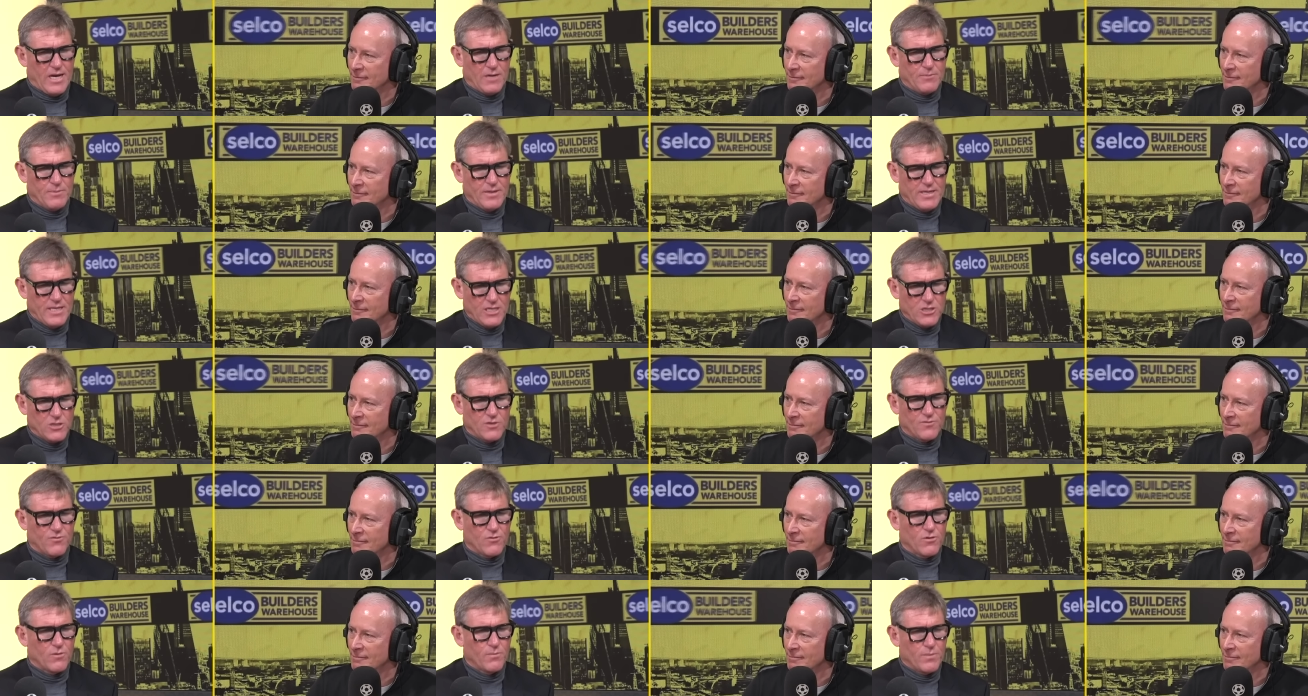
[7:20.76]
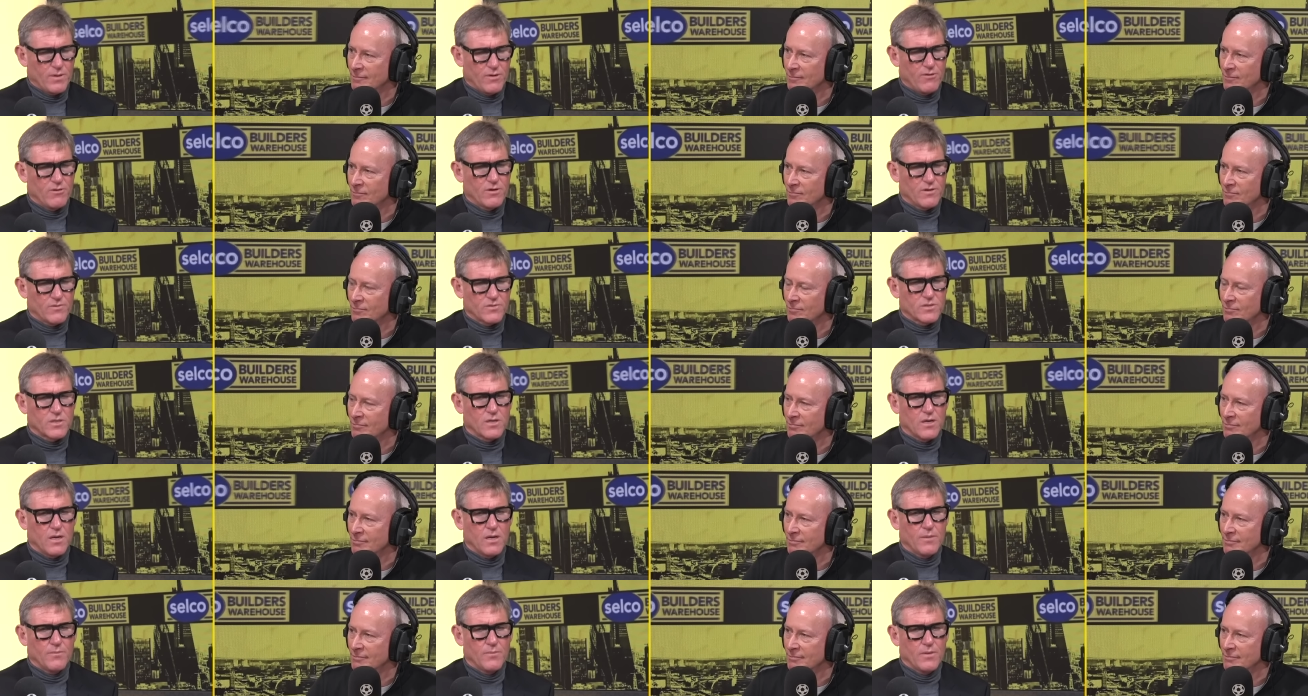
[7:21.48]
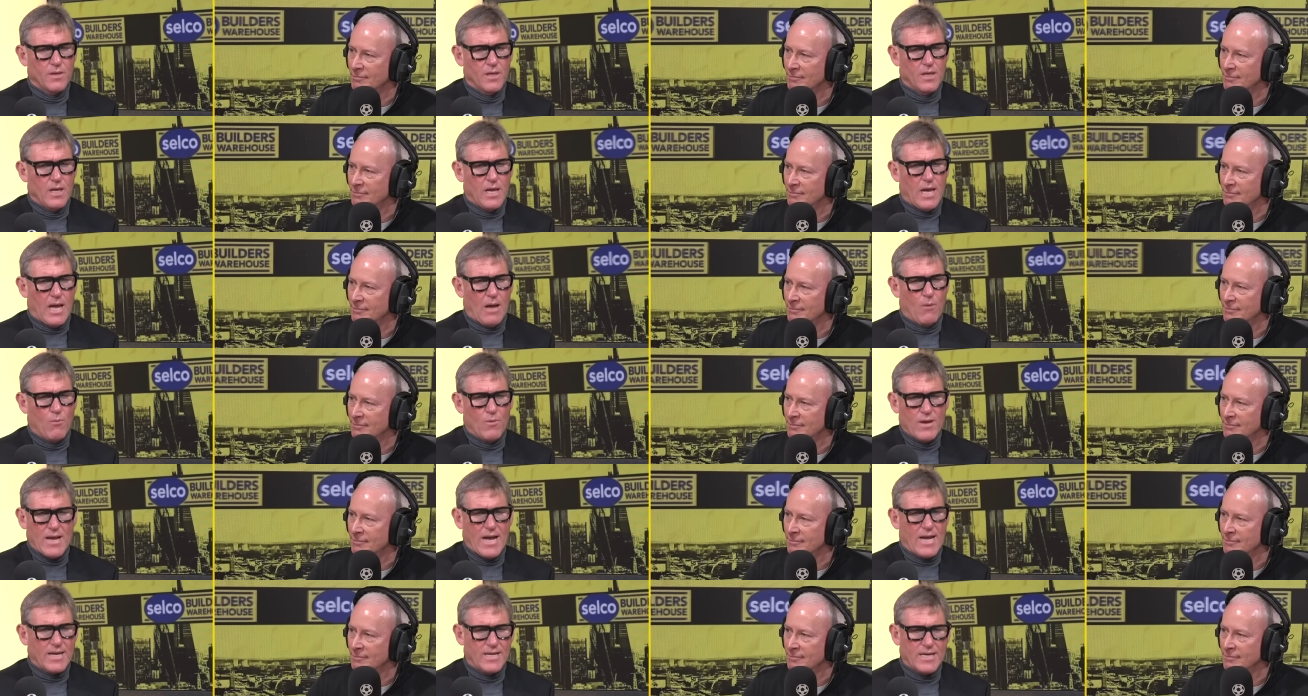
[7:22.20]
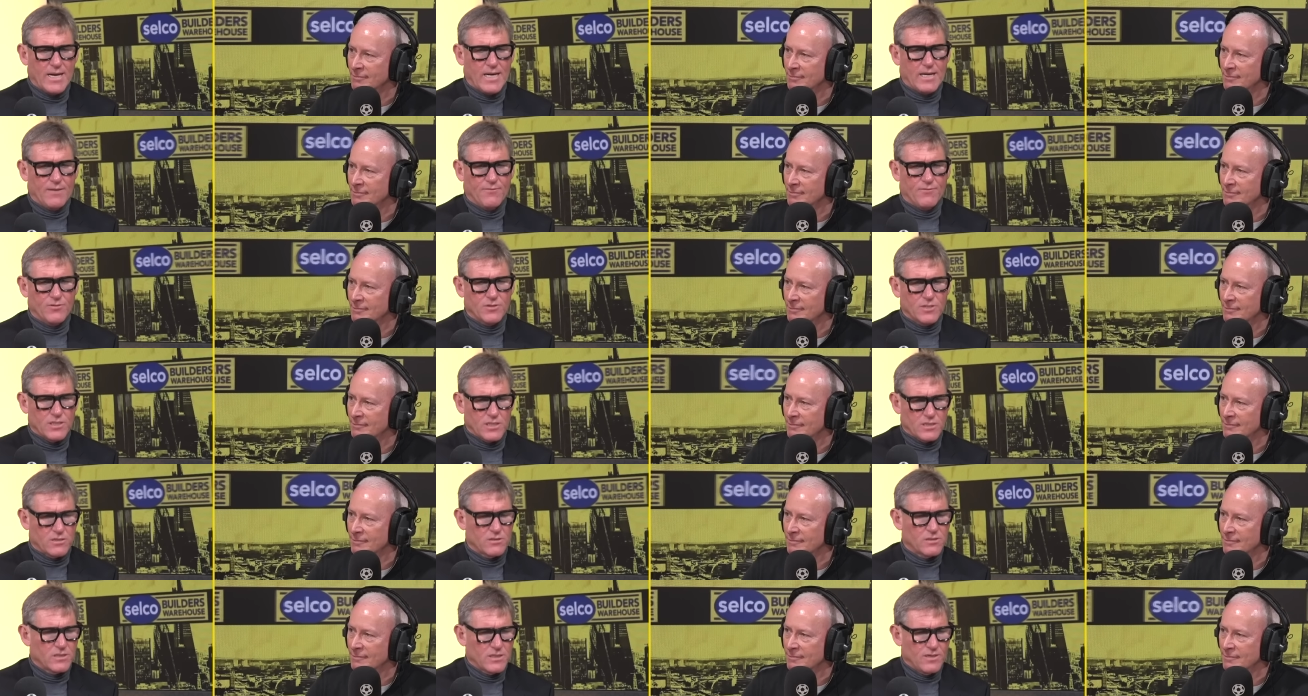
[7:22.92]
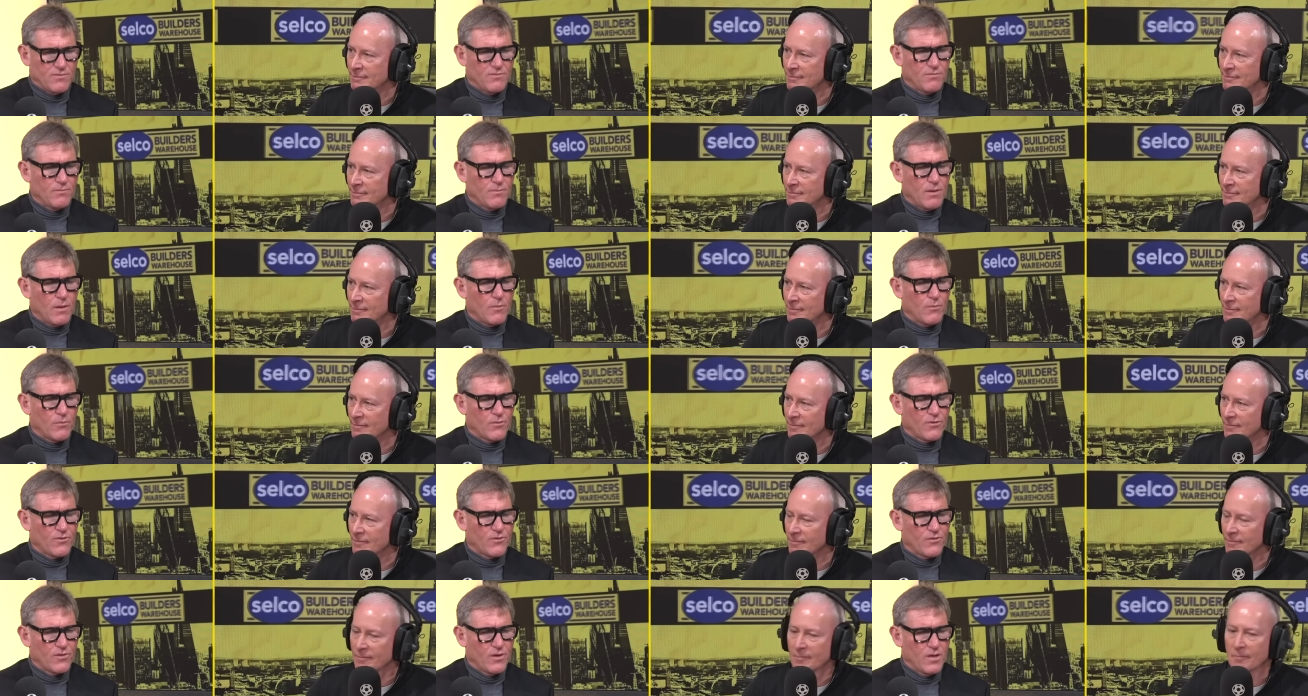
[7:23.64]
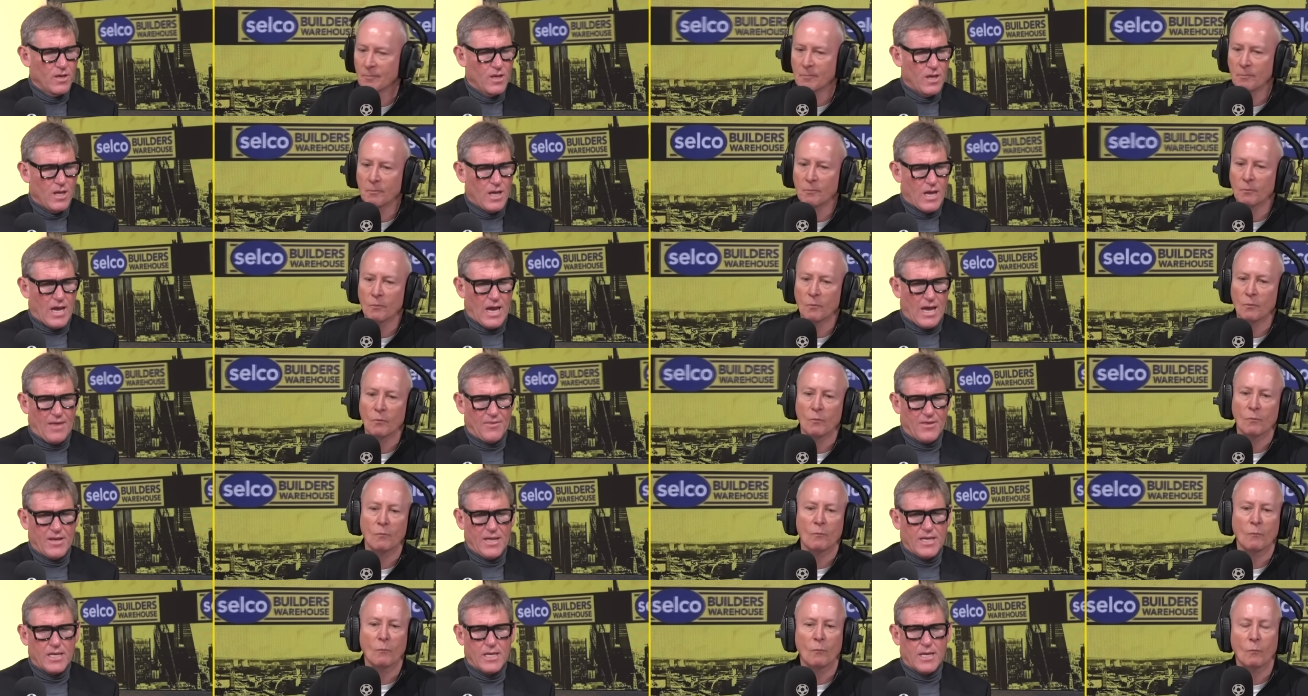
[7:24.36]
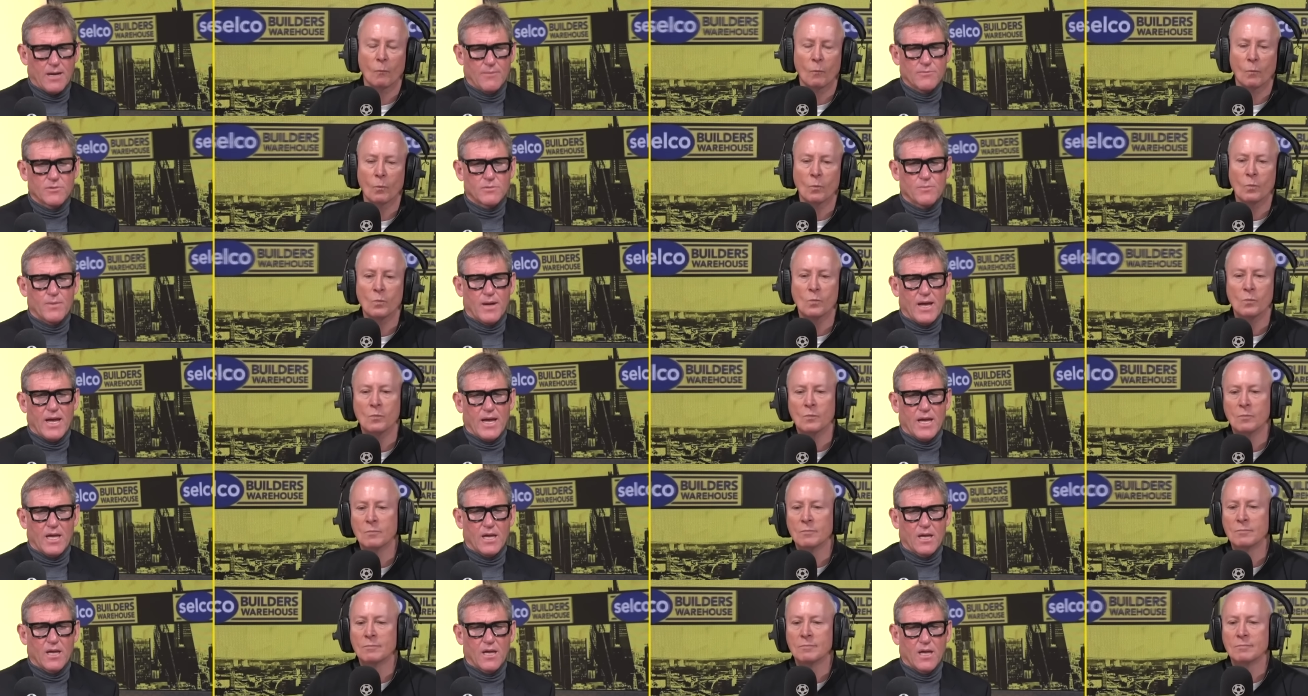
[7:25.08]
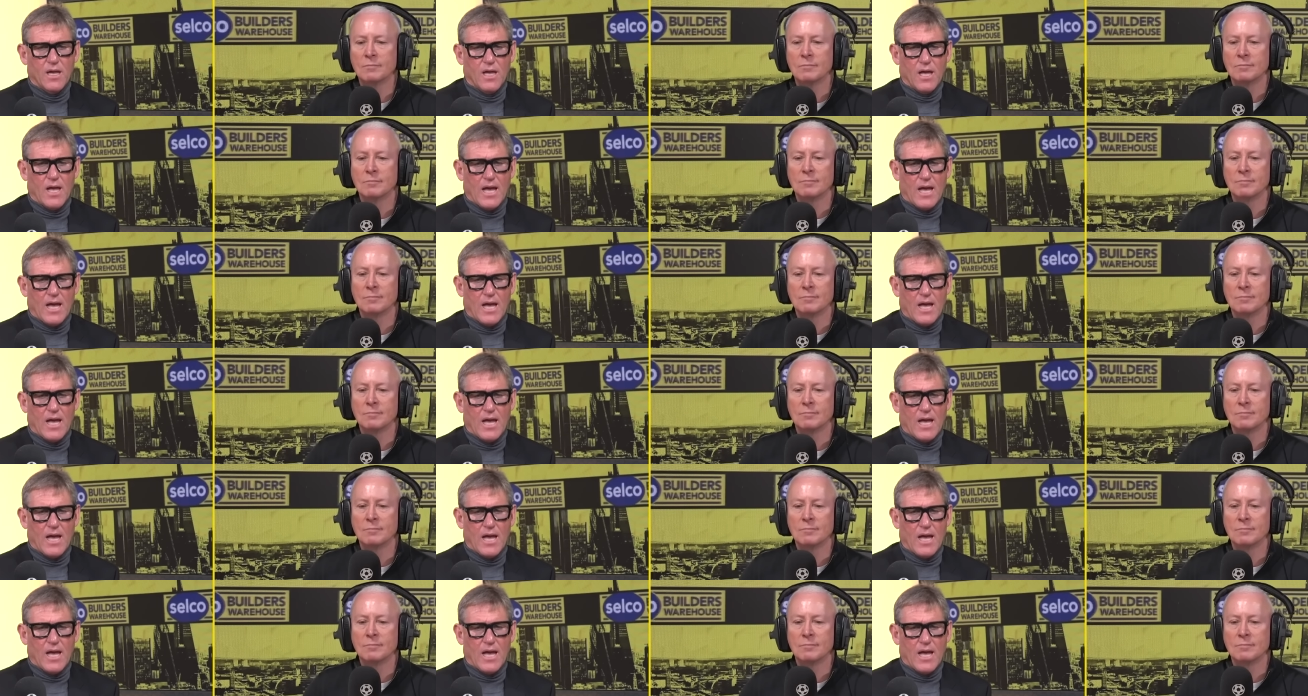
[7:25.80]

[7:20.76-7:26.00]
Speaker 1: had been injured for a period of time, and we hadn't had him for six or seven months, and then he comes back